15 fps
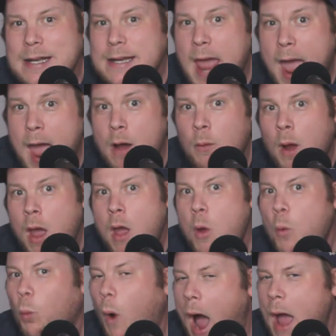Now,
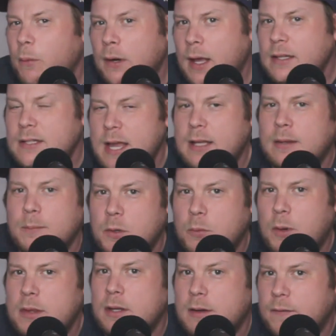why would I take them to
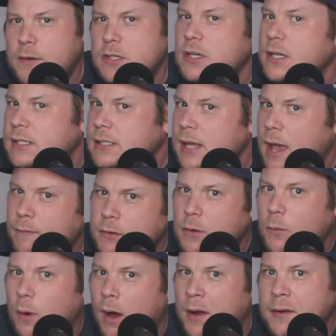win the division at
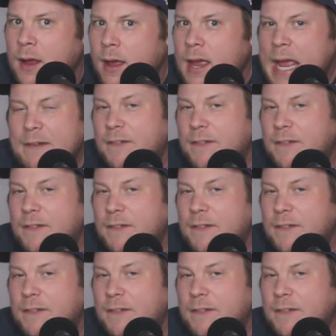7-1?